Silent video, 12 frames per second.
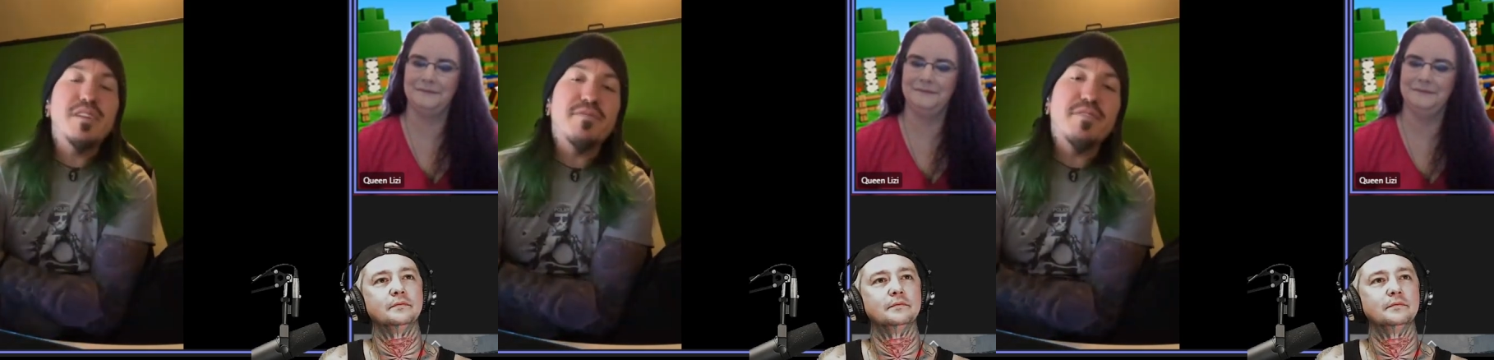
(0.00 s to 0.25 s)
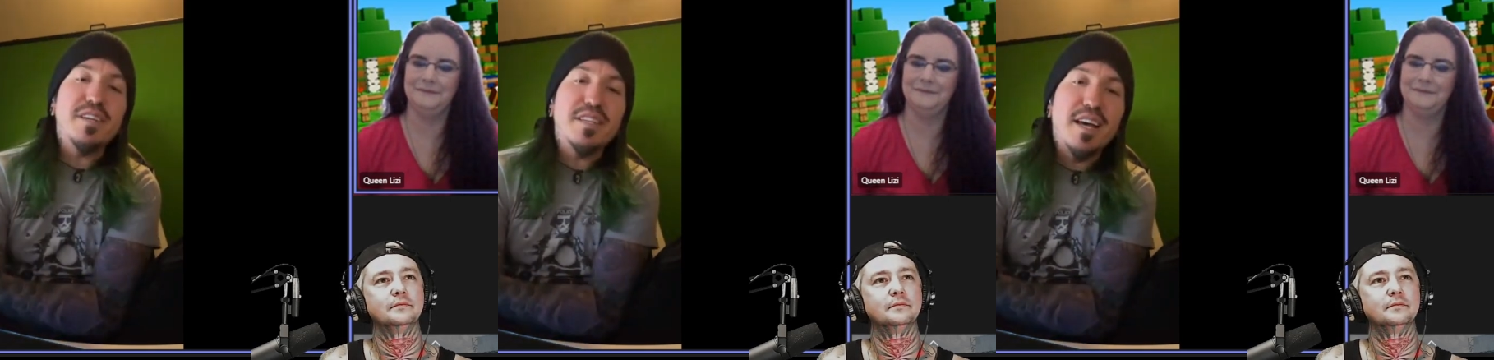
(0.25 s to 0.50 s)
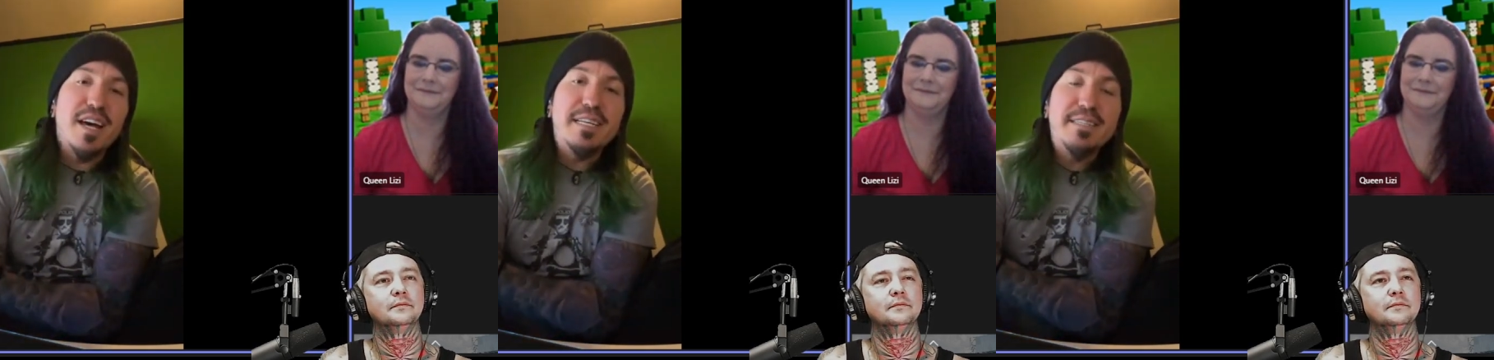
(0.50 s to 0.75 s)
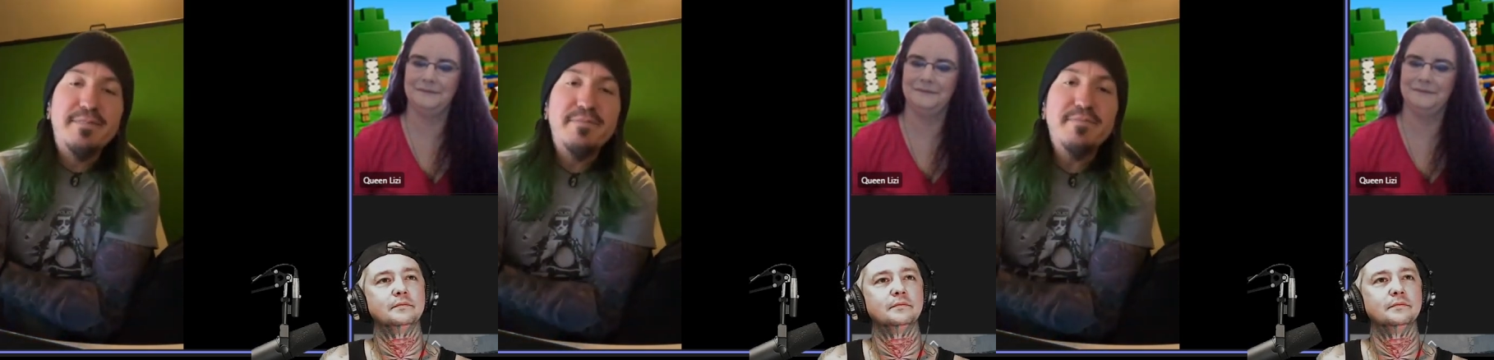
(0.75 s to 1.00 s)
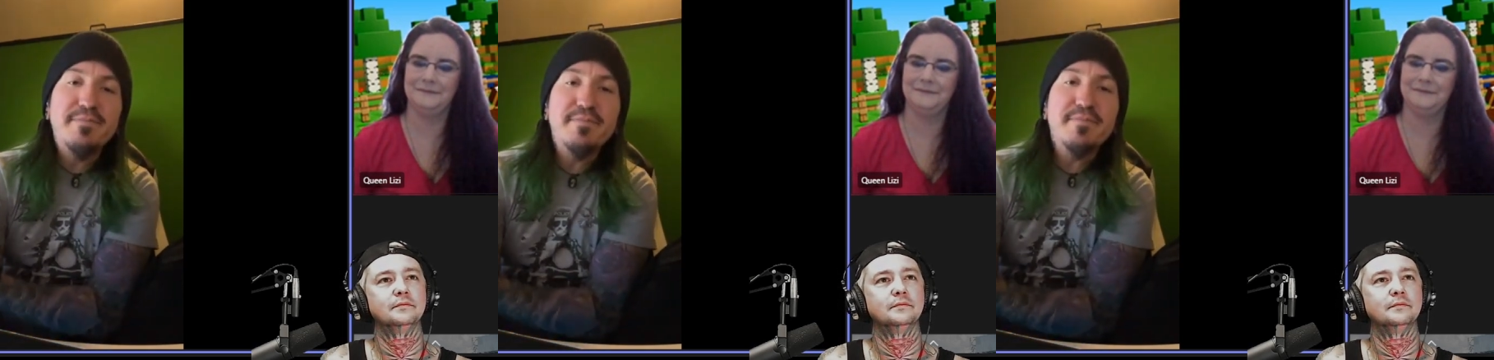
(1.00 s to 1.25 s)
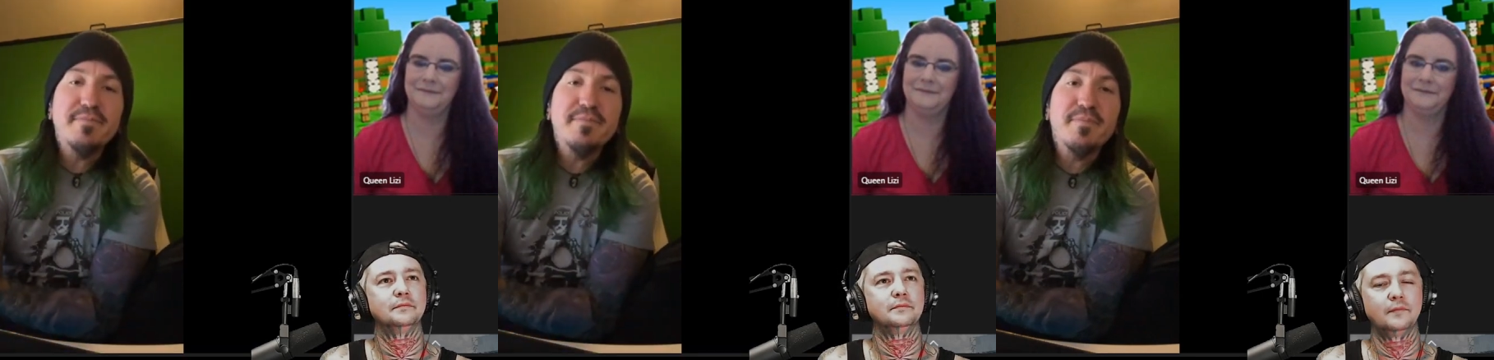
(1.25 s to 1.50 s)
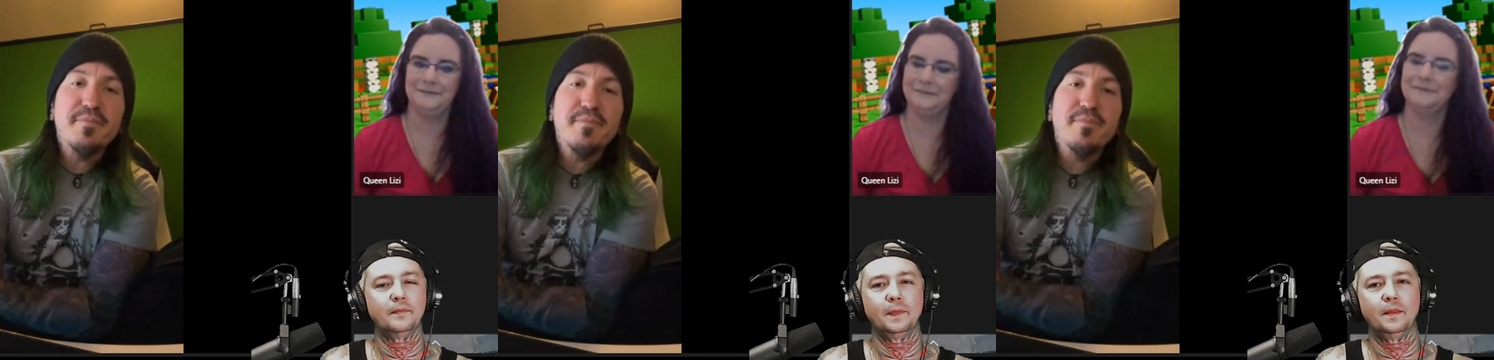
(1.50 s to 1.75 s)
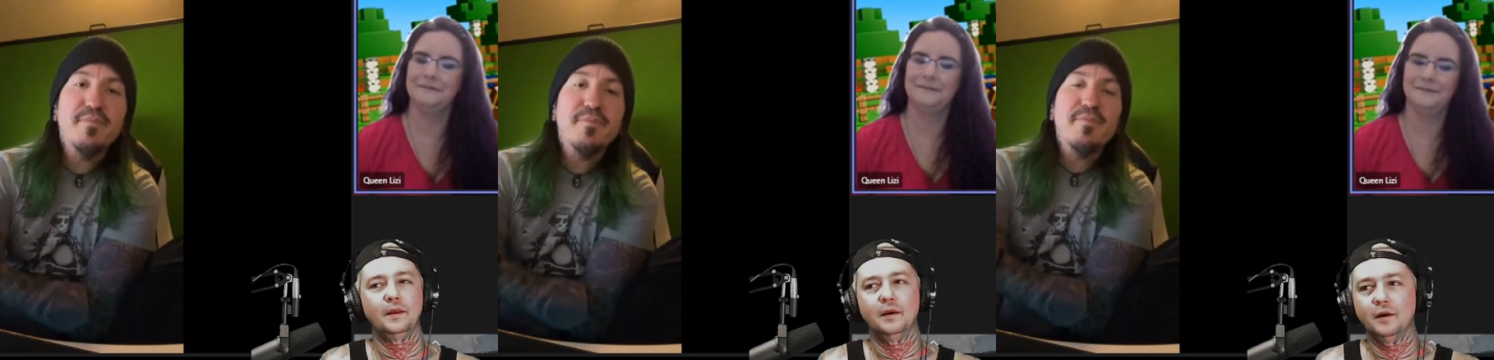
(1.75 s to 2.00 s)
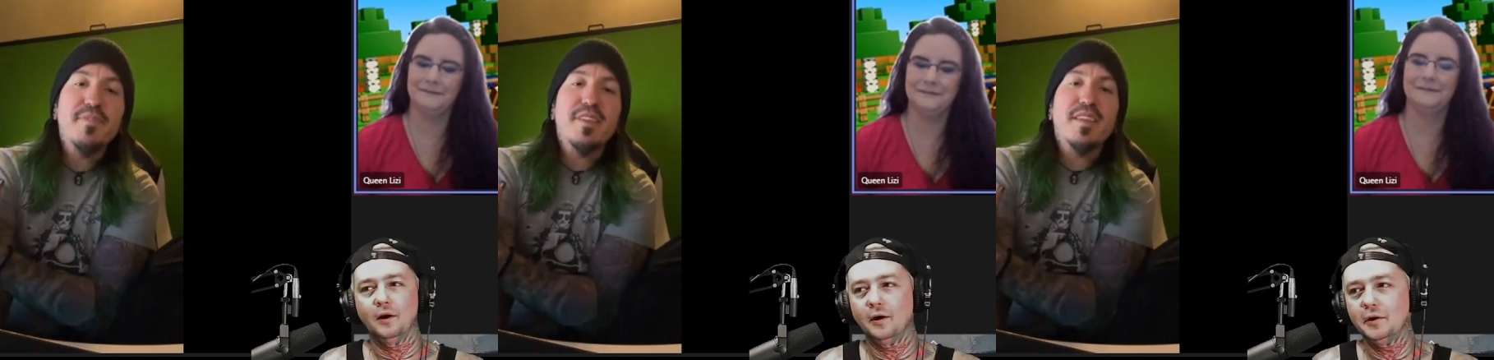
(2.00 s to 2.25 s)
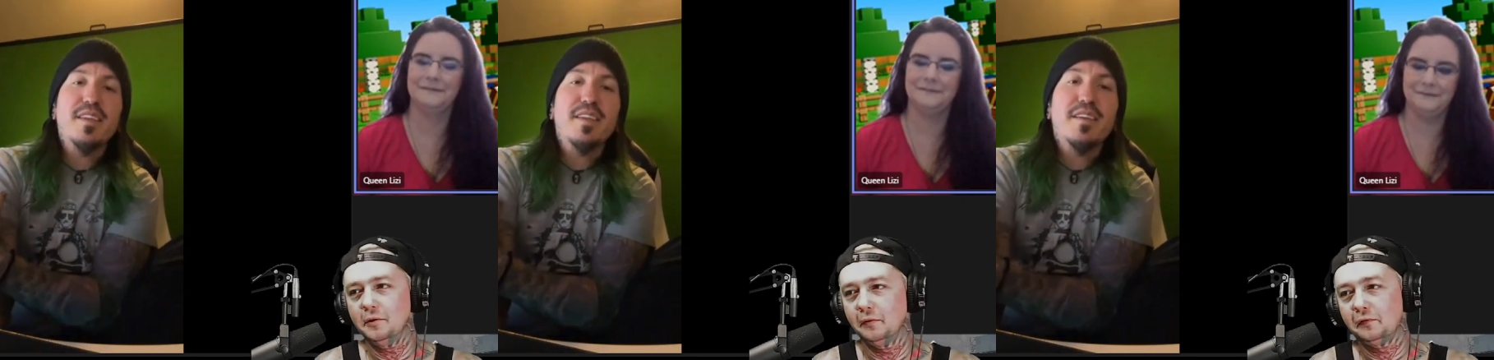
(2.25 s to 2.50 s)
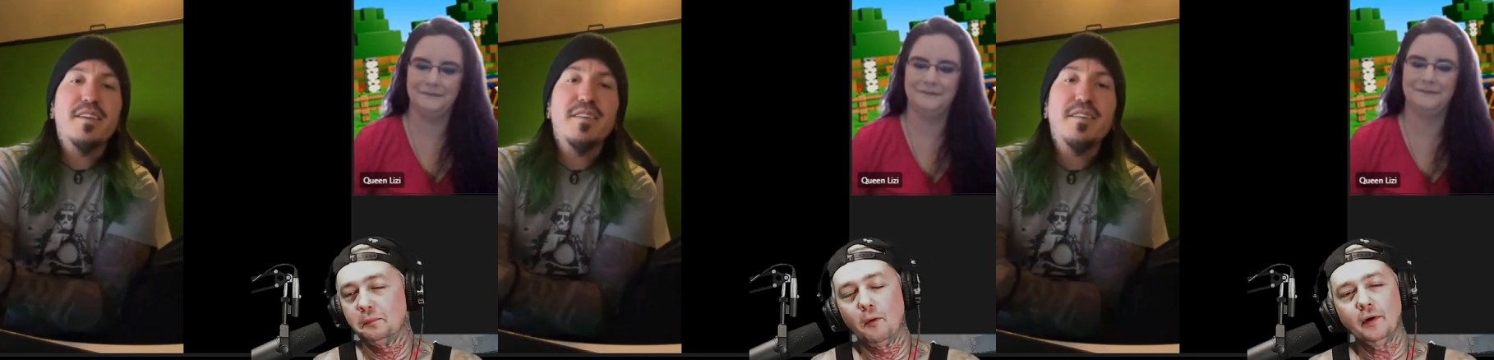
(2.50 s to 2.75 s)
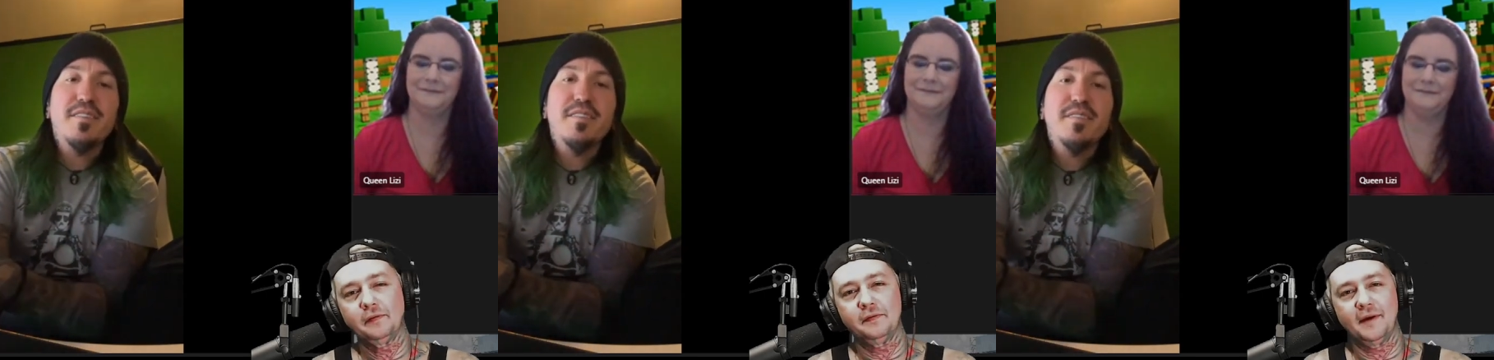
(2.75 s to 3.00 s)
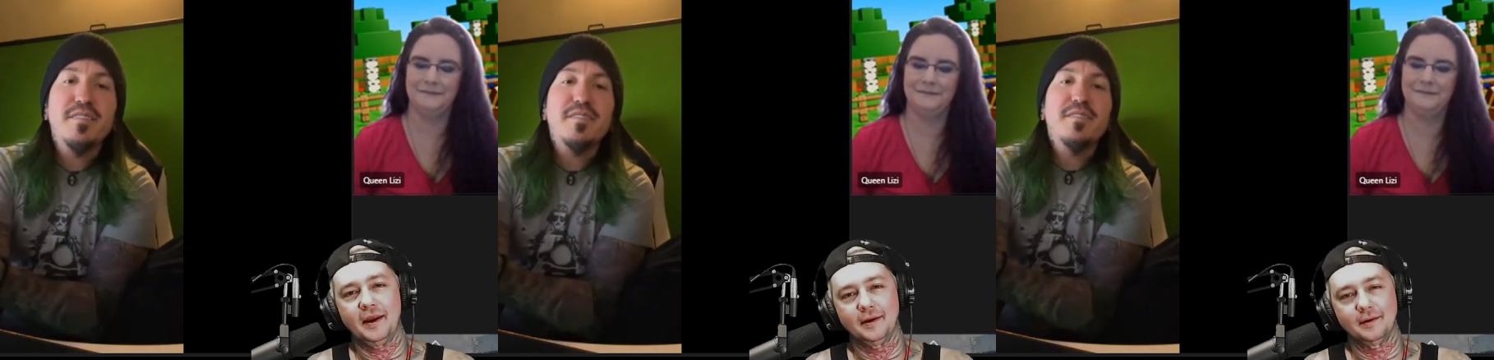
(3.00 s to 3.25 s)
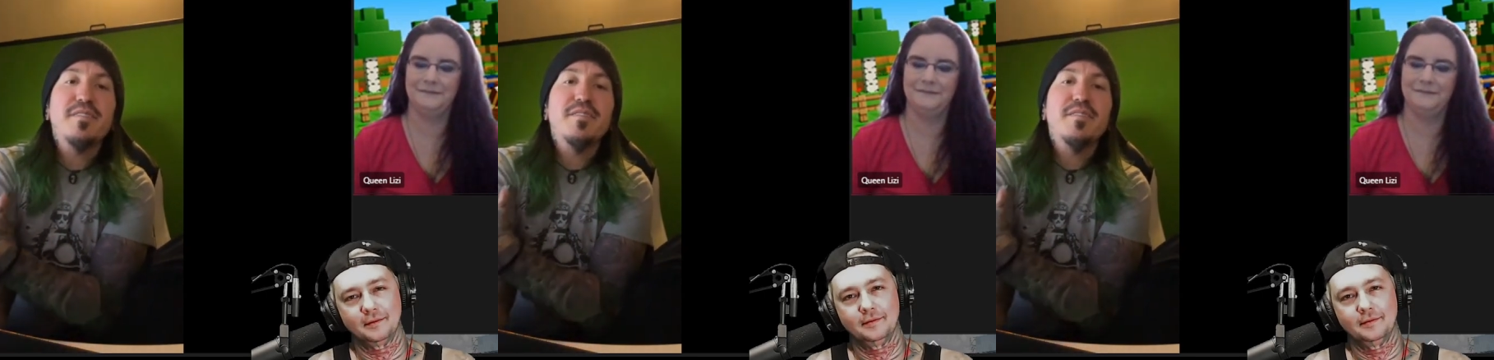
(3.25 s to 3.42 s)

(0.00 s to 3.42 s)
Speaker 1: and stuff like that.
Speaker 2: Are you a sports fan?